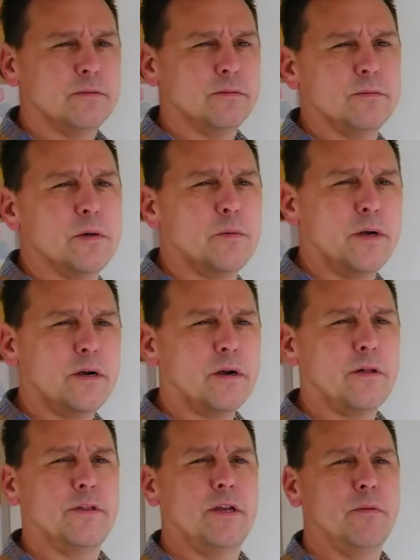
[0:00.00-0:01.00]
well, what are all
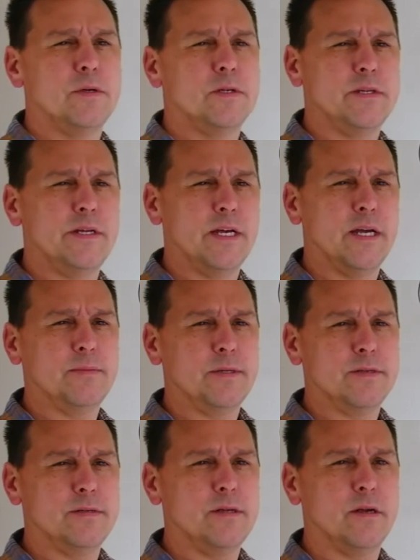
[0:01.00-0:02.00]
the numbers leading up to
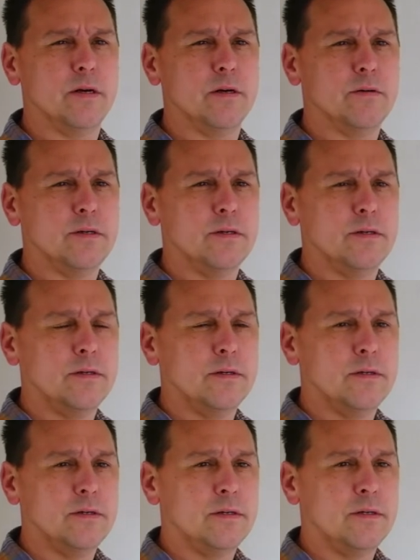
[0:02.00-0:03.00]
0?
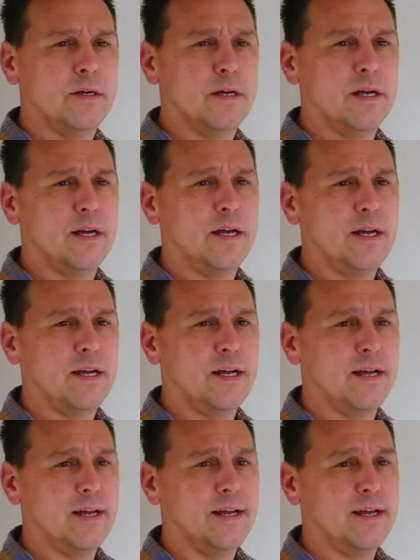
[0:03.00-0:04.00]

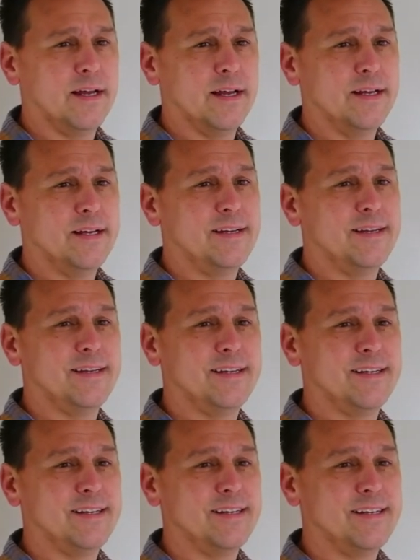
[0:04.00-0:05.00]
Uh,
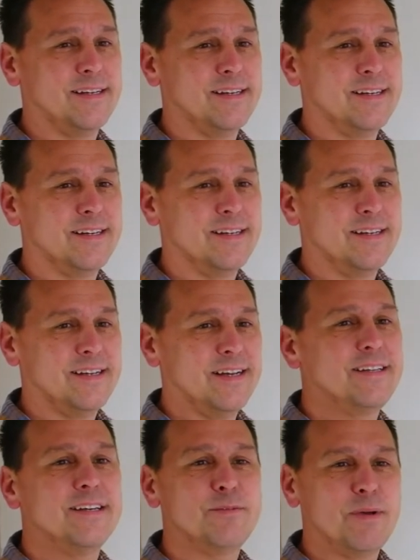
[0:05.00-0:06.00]
it
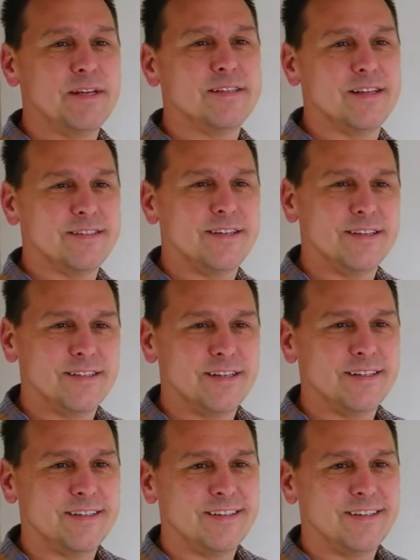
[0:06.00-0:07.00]
doesn't make sense, does it?
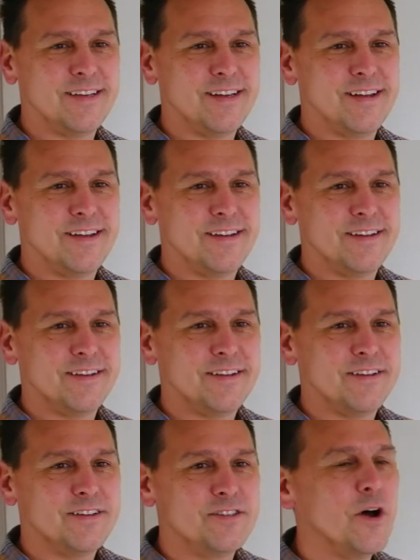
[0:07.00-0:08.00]

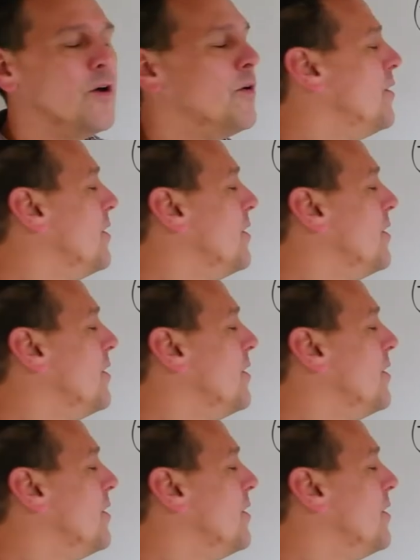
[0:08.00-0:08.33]
So